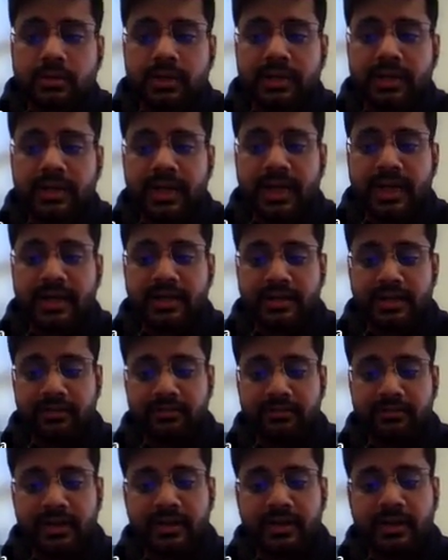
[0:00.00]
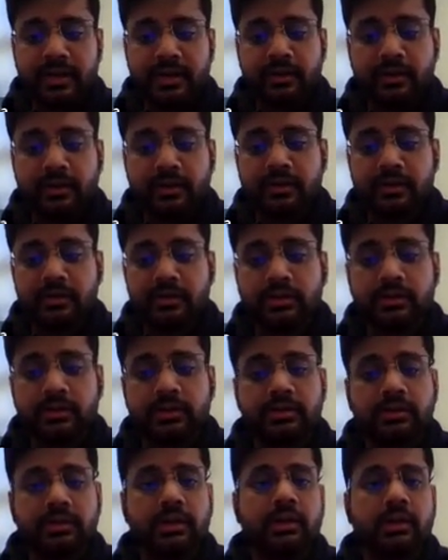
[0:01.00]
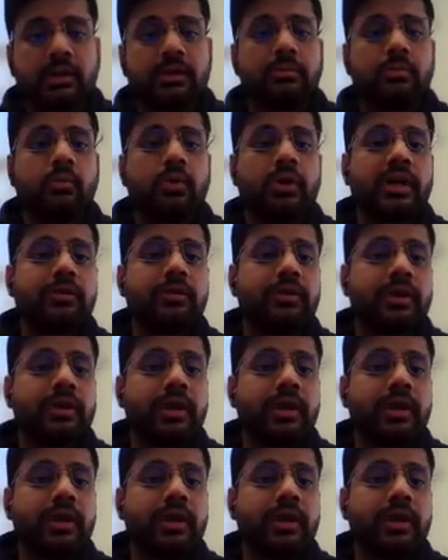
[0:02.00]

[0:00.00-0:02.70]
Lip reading: deactivating whatever